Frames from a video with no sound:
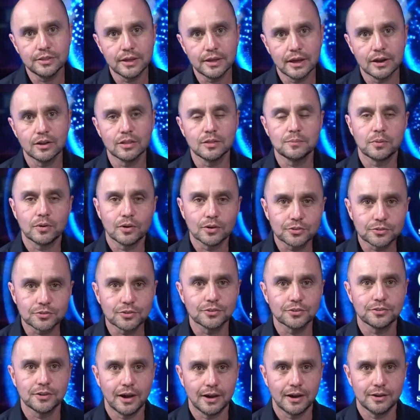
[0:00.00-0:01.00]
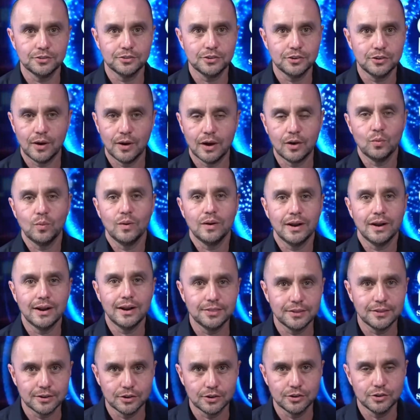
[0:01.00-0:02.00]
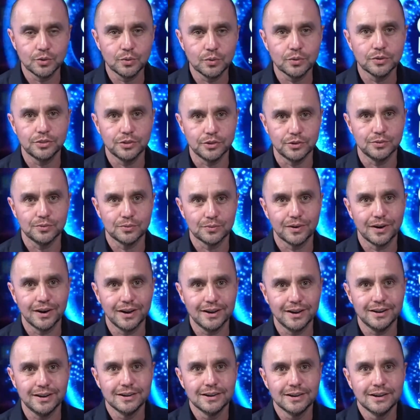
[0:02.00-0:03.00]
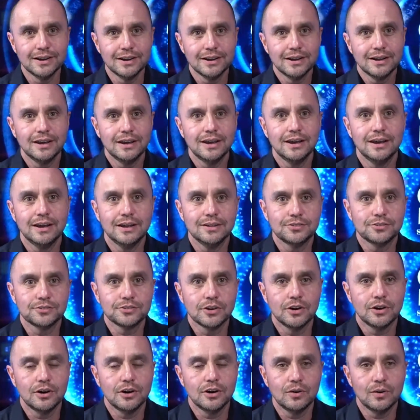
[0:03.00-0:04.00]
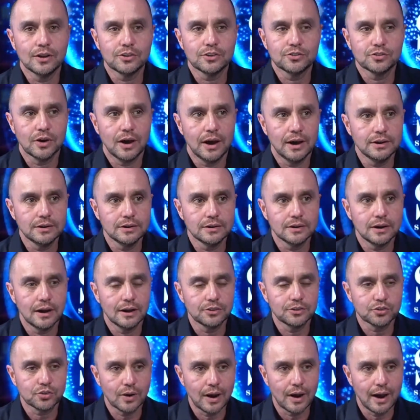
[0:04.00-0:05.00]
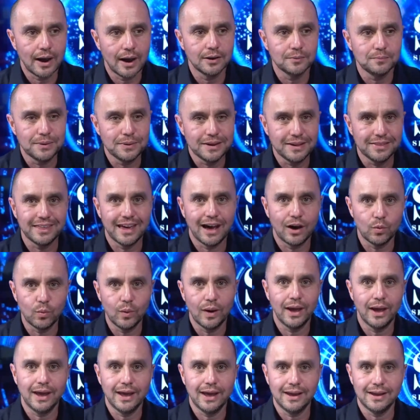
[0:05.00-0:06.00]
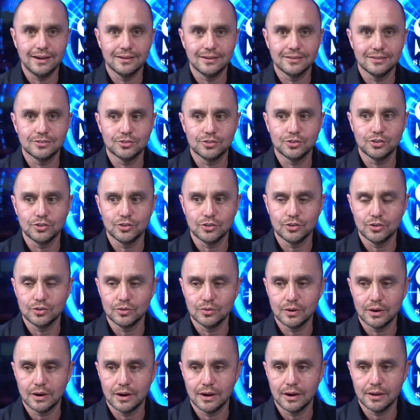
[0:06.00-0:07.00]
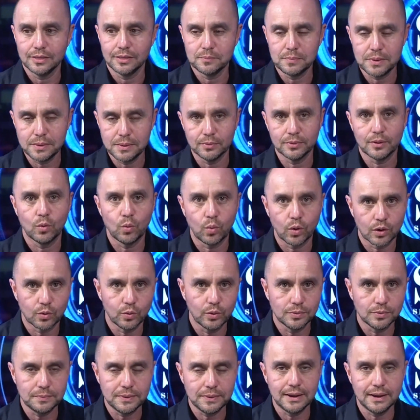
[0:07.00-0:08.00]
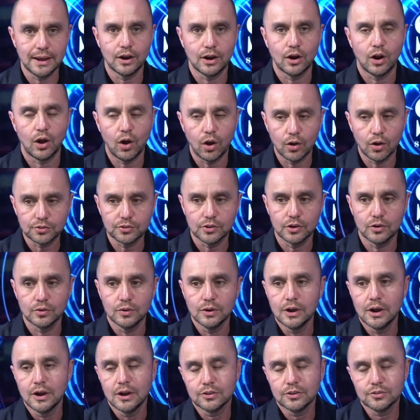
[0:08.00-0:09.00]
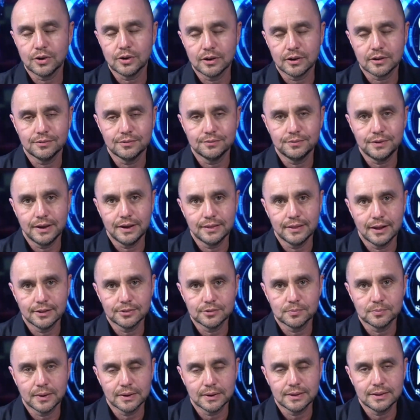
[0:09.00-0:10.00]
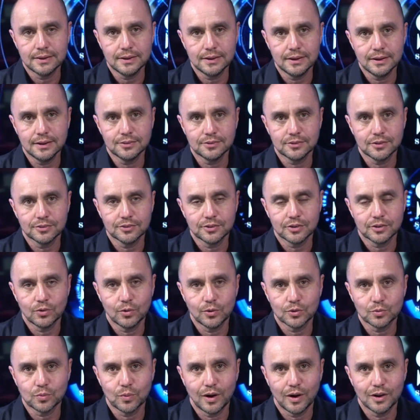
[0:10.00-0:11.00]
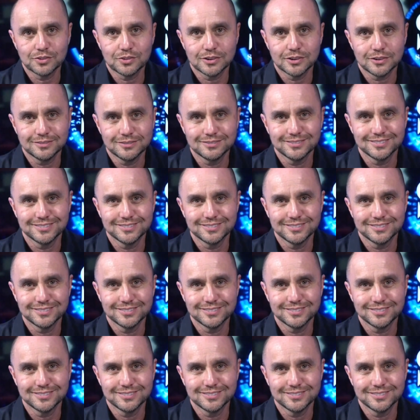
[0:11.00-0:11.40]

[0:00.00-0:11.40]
that on the personal side too i don't want anything to do with you right and right. so i try to i try to be that way to uh, the people that work with me and I also try to convey that to my kids because they're always watching